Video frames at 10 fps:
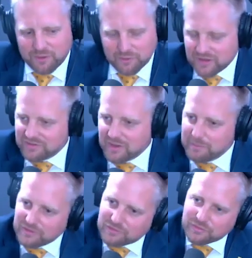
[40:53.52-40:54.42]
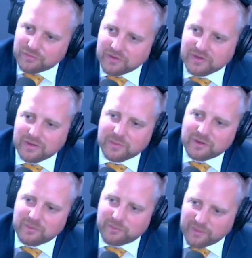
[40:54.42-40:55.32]
examples of very
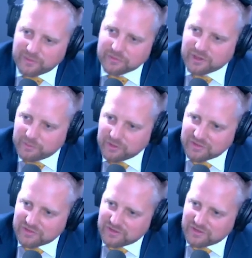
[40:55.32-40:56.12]
liberal drug policy.